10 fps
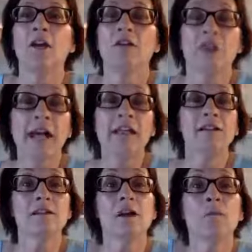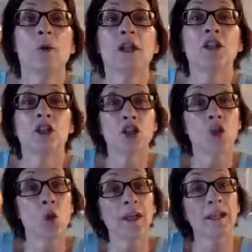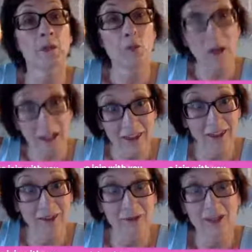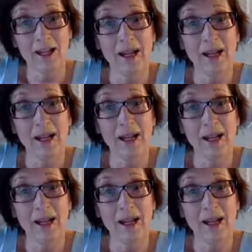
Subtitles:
Find someone to join with you.